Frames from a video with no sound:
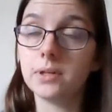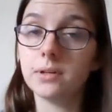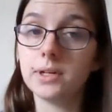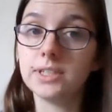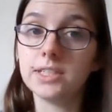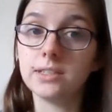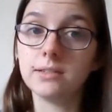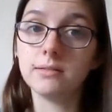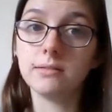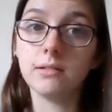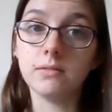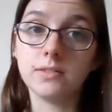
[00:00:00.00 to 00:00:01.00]
I did,
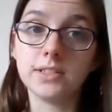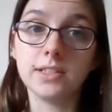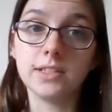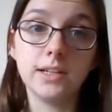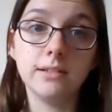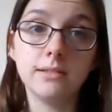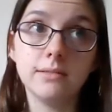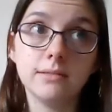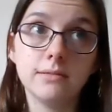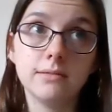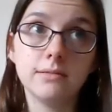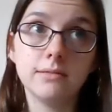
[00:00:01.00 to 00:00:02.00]
obviously,
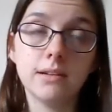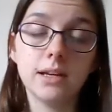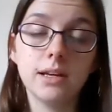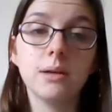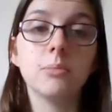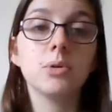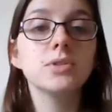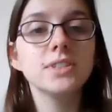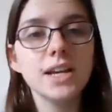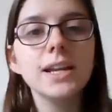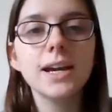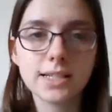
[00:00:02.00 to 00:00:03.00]
because
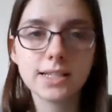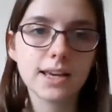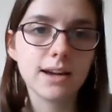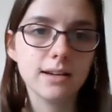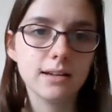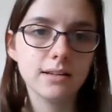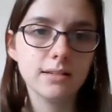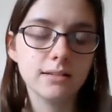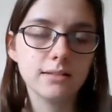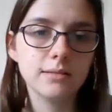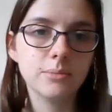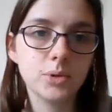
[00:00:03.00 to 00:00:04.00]
I liked that,
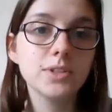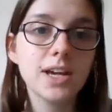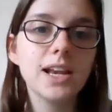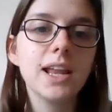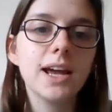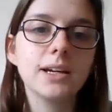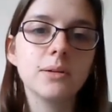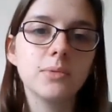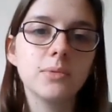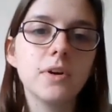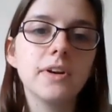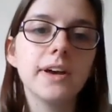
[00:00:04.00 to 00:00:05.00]
because I like
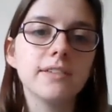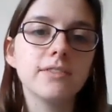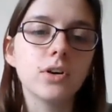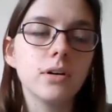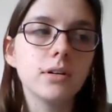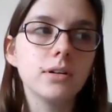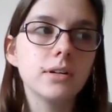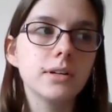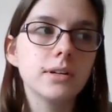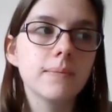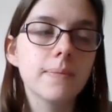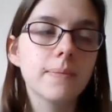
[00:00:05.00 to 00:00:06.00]
the one I've got,
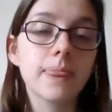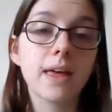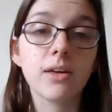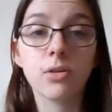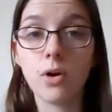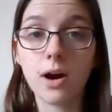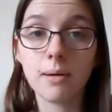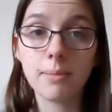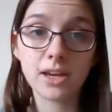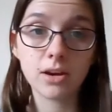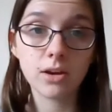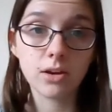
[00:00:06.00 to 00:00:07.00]
I thought I'll
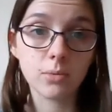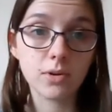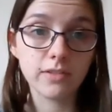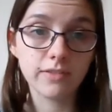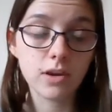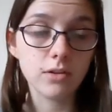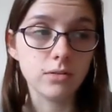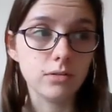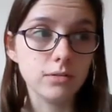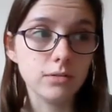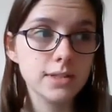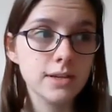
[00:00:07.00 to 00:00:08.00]
make her one of
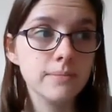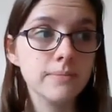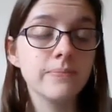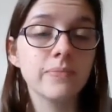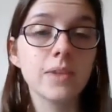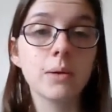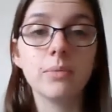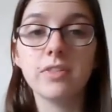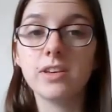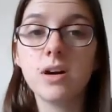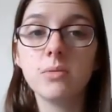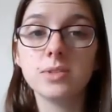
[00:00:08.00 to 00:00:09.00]
those, but the
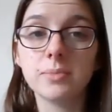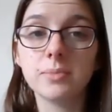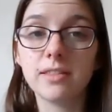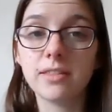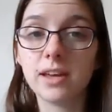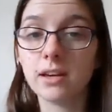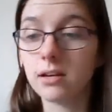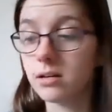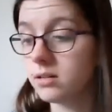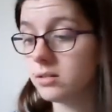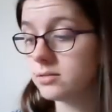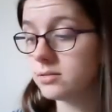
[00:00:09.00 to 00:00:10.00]
yarn was a bit thicker